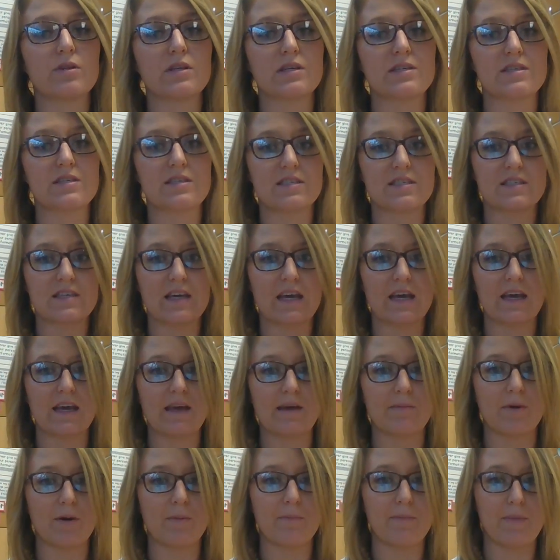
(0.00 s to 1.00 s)
the
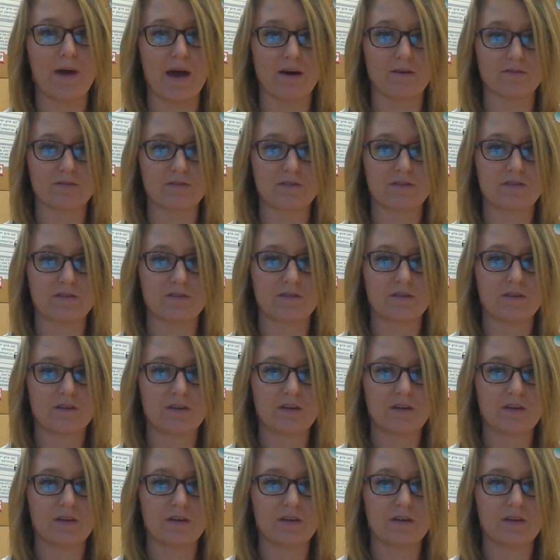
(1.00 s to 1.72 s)
same amount.